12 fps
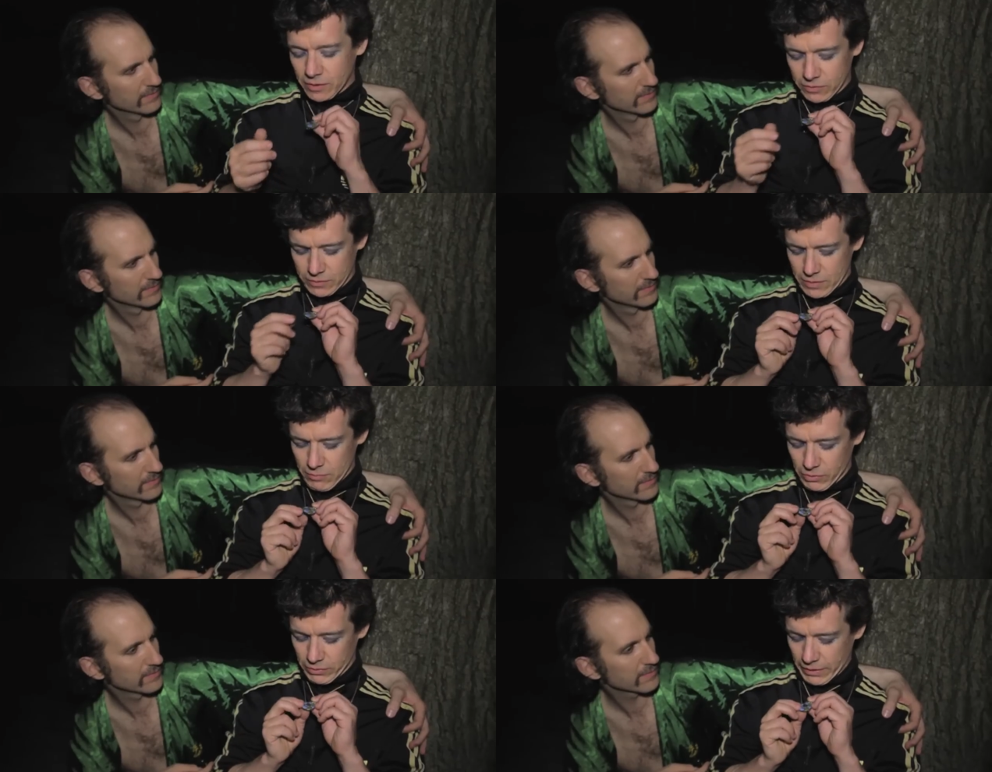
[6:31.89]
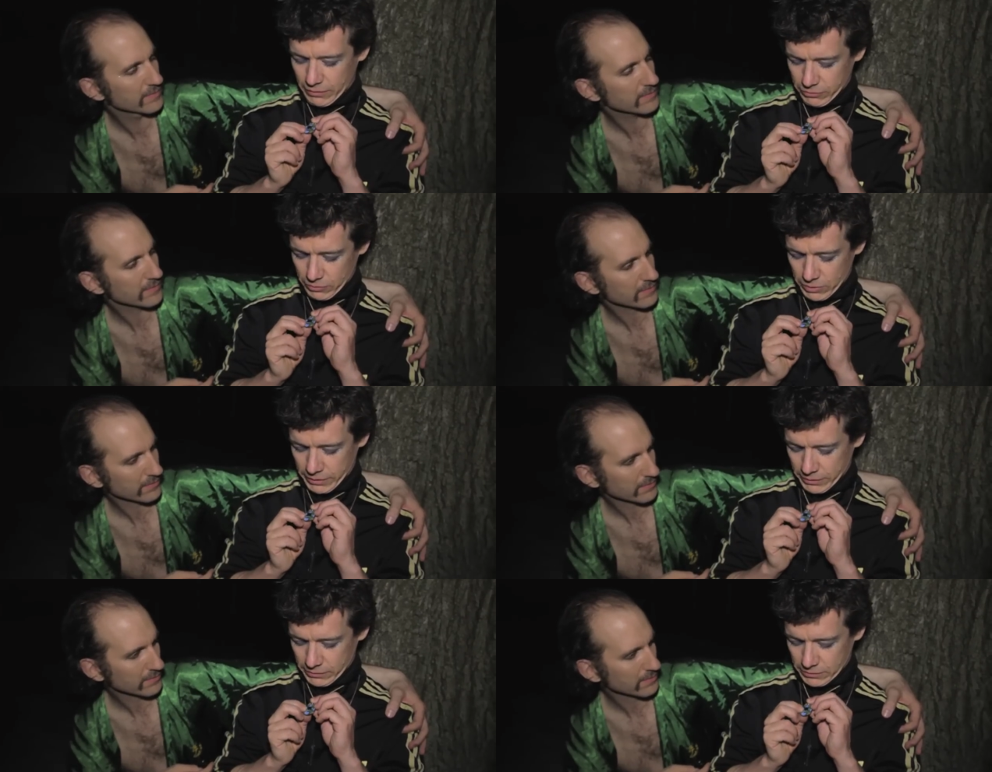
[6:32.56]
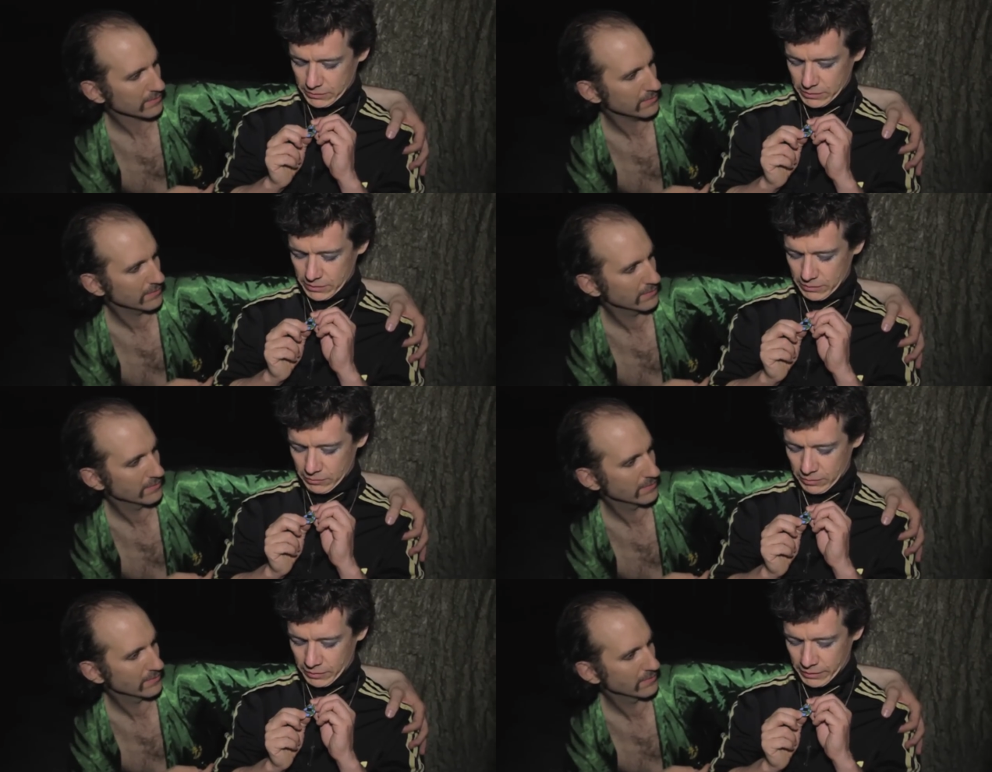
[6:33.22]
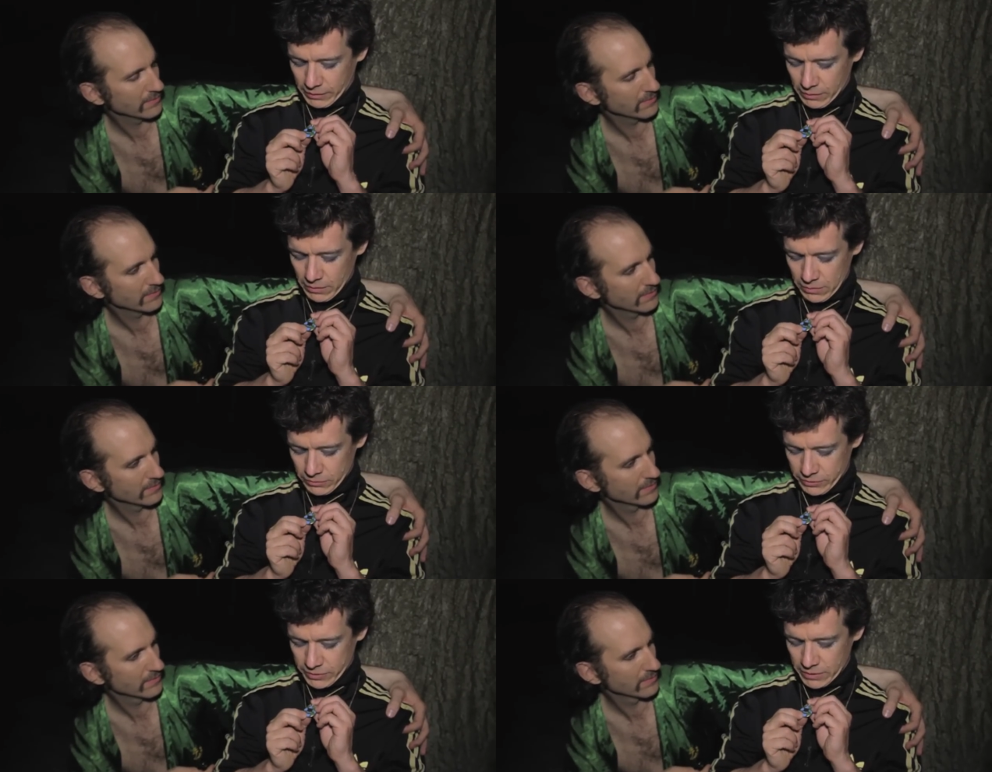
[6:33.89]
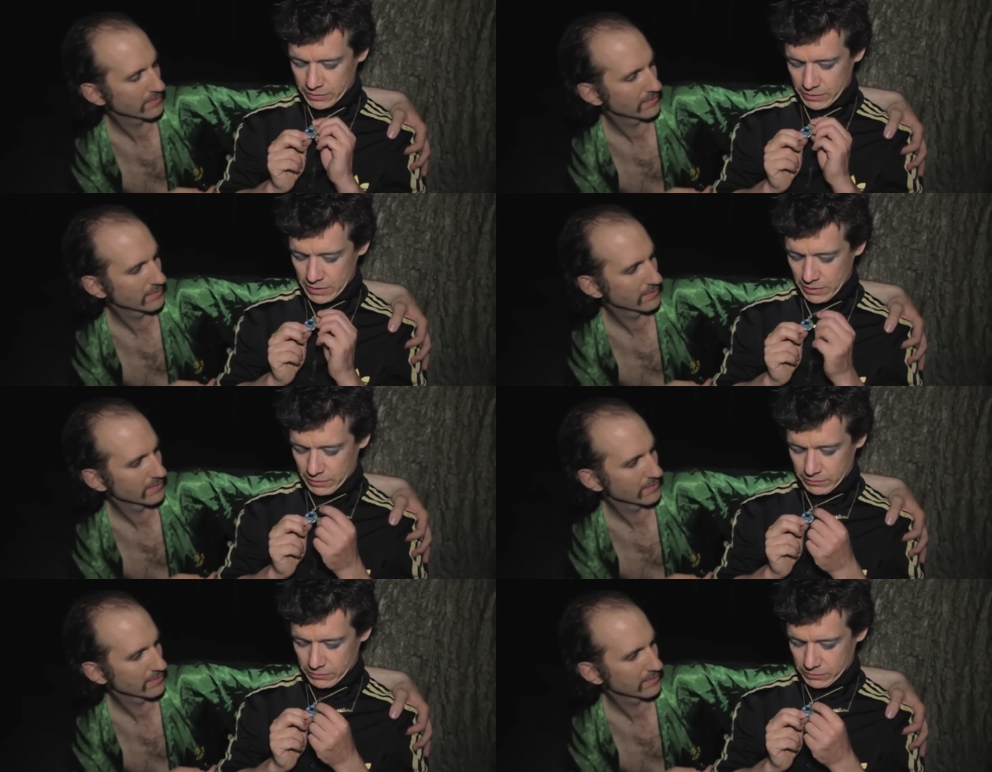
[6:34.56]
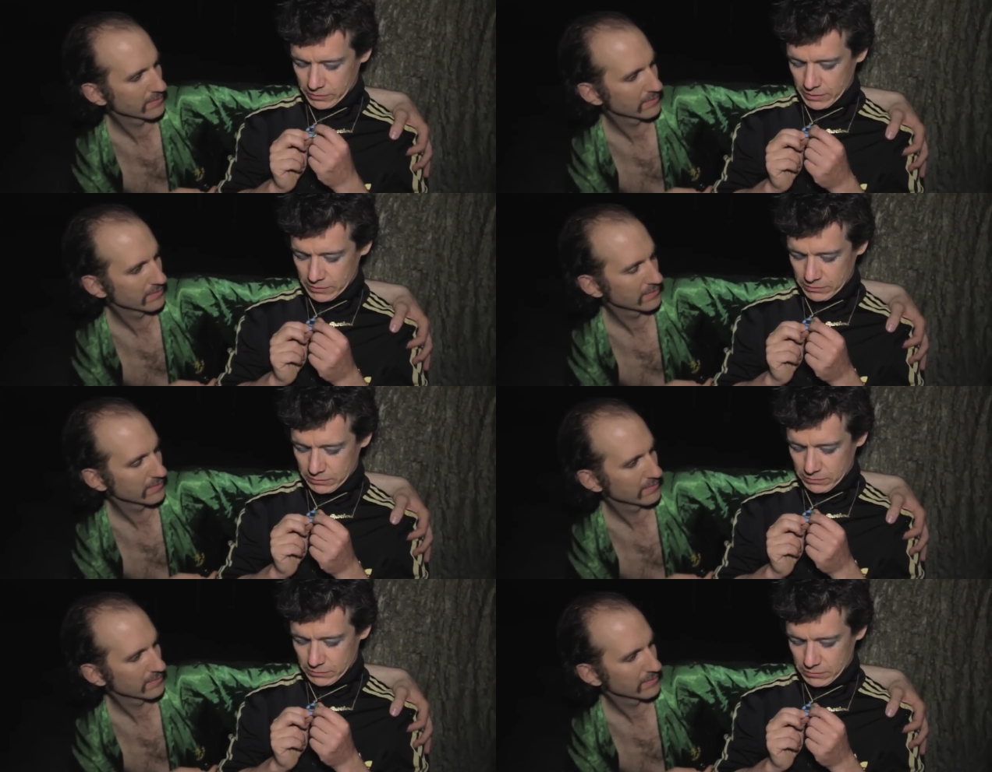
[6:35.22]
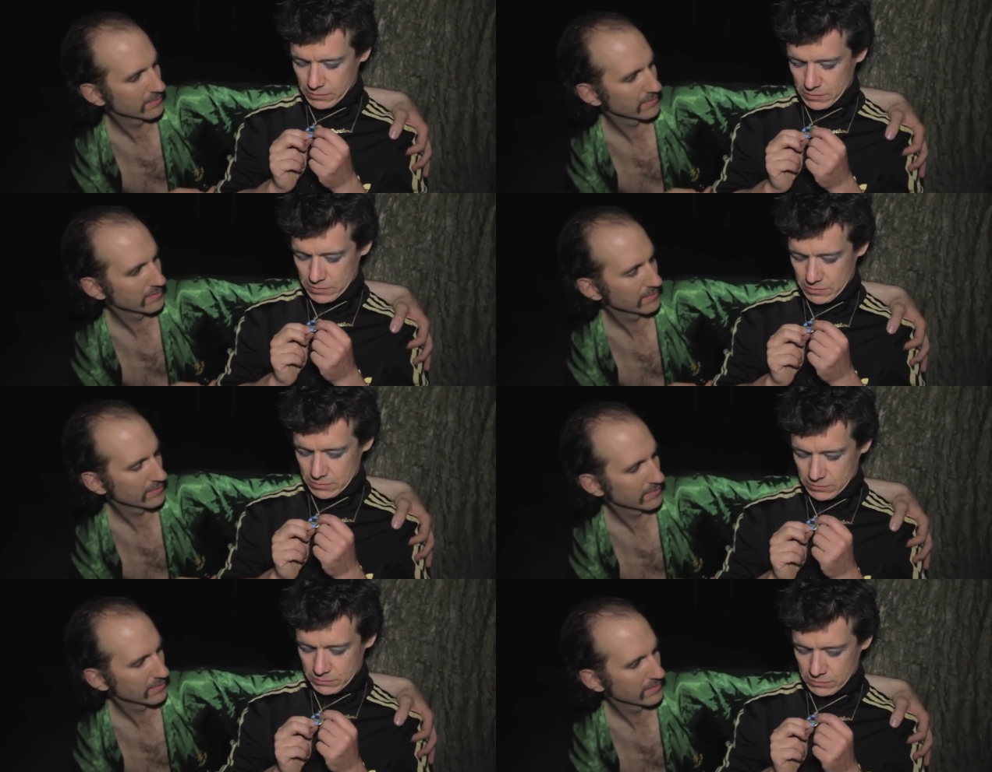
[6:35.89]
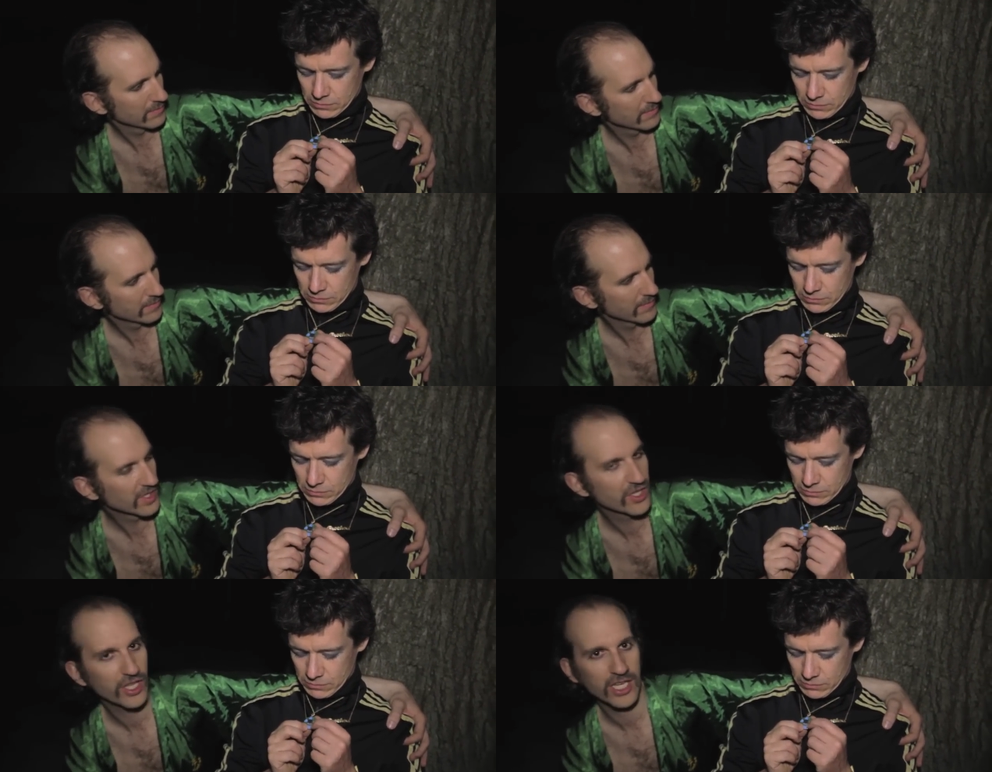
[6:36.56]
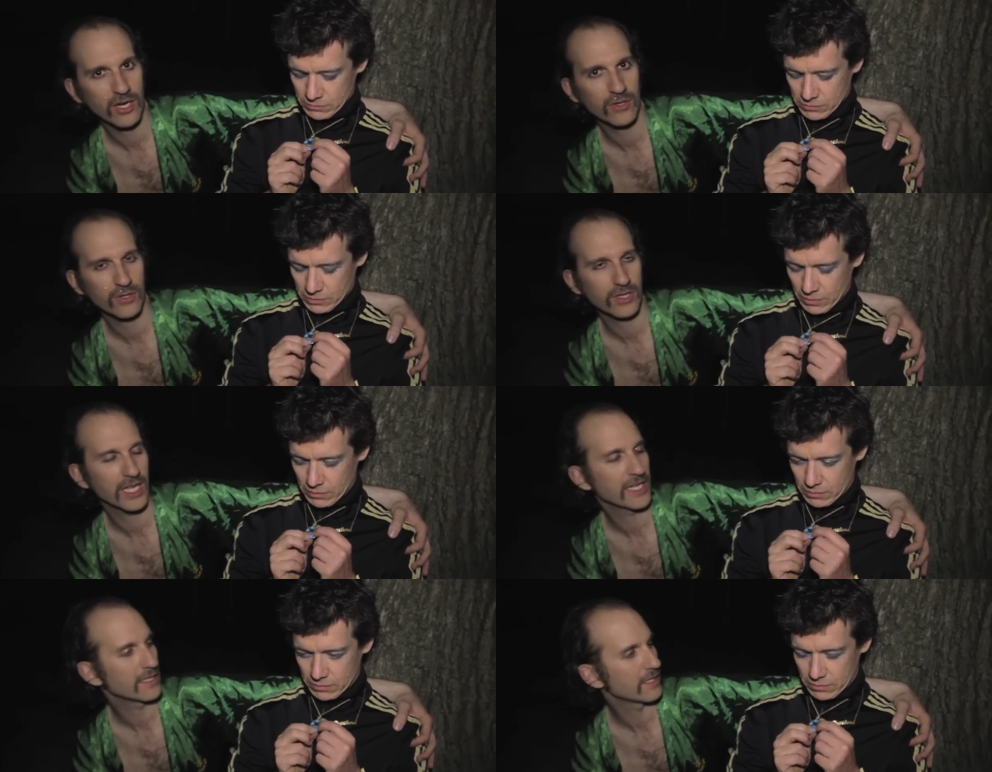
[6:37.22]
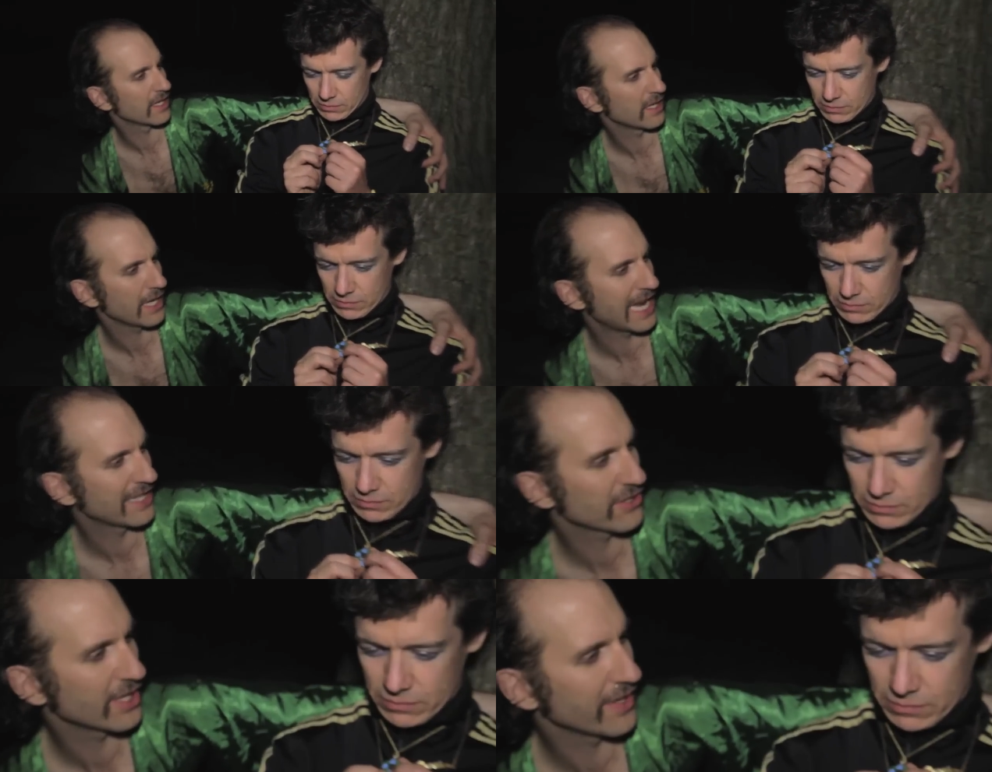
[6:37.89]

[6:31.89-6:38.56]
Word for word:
Speaker 1: this symbol everywhere. We were like, oh shit, yeah, the Satan
Speaker 2: do they all look so. like uh, Anton